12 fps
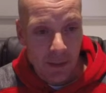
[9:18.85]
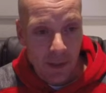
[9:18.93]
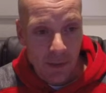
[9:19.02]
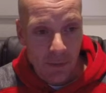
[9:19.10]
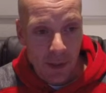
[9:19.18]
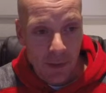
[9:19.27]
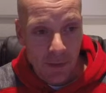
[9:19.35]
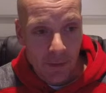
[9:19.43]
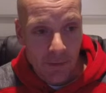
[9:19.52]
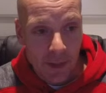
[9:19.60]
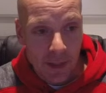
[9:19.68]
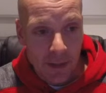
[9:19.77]
There'll be a lot
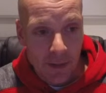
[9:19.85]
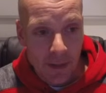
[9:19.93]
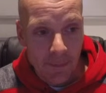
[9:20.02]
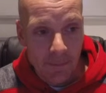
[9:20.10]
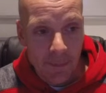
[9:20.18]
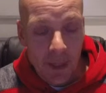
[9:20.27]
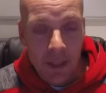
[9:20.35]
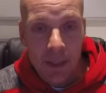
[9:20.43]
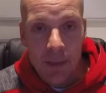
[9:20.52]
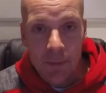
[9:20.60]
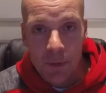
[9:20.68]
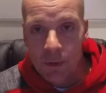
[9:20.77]
of these
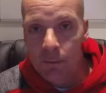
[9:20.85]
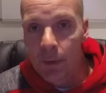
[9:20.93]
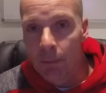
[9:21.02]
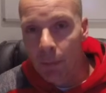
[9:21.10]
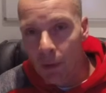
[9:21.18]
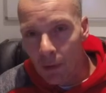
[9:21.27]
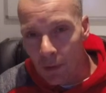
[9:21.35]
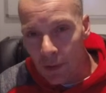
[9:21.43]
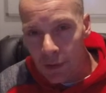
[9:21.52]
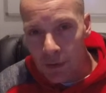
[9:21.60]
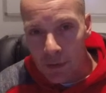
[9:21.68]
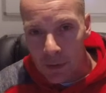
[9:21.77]
clips that have been
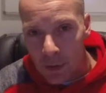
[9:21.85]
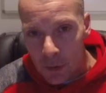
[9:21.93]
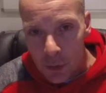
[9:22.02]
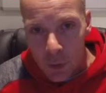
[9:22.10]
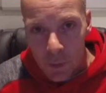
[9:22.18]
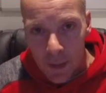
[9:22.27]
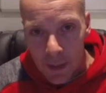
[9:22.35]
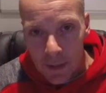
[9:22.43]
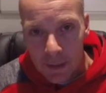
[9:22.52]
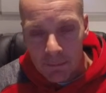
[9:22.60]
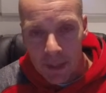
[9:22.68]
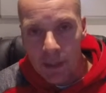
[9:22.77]
polished and tweaked
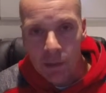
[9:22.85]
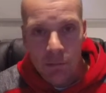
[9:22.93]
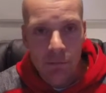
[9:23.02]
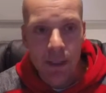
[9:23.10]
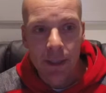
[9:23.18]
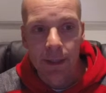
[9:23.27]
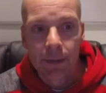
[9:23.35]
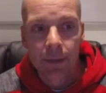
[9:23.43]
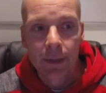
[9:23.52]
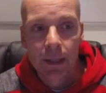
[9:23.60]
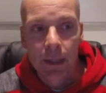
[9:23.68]
and made to look really good.